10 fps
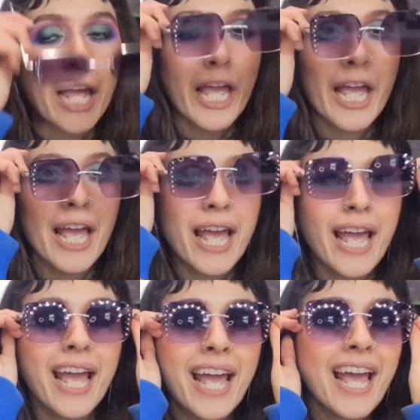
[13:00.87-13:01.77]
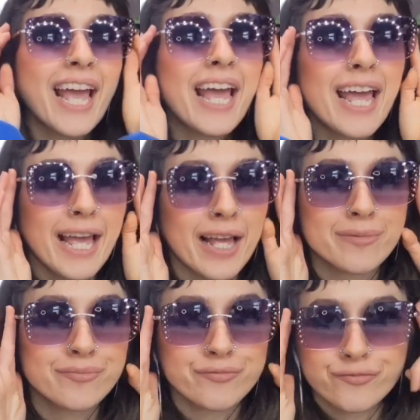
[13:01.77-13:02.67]

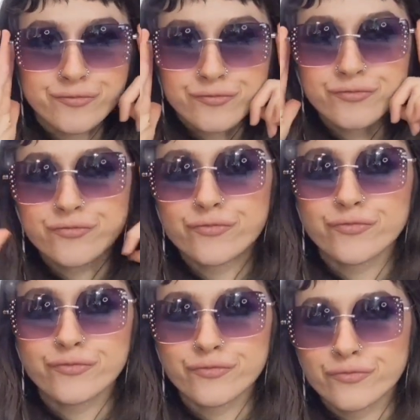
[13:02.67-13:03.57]
Nobody speaks.